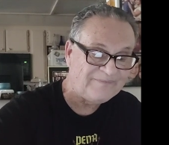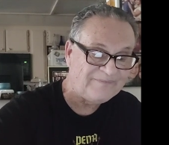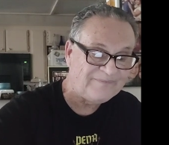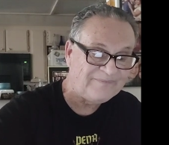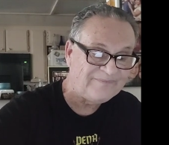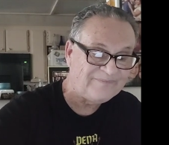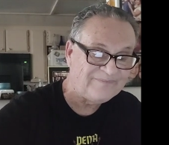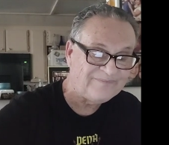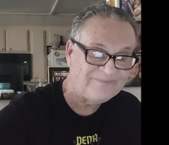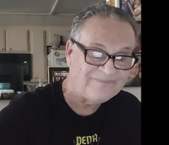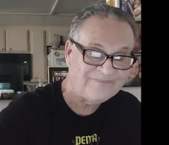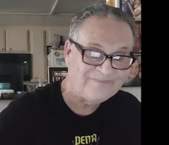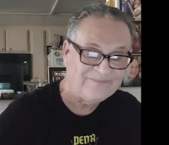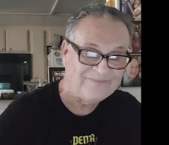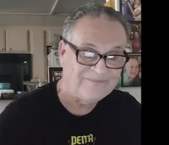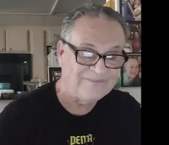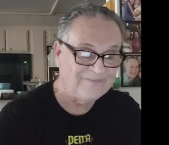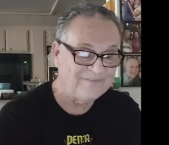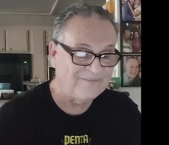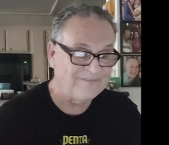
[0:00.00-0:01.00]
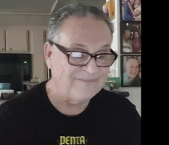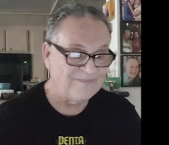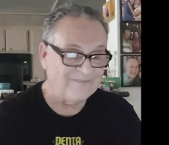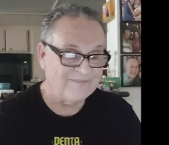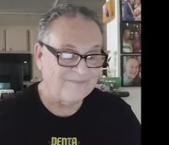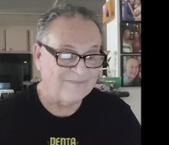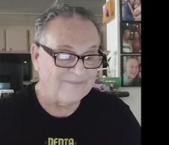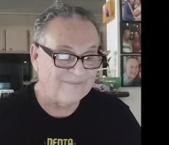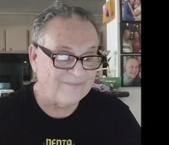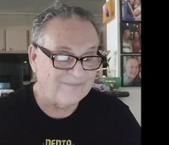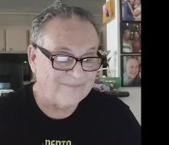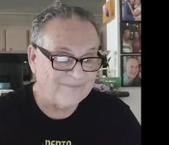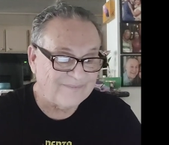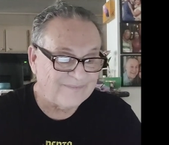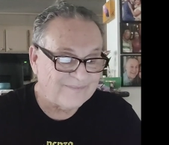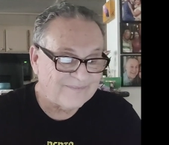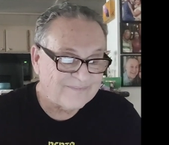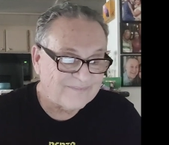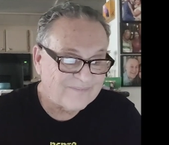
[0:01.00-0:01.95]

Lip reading: No one is speaking in this clip.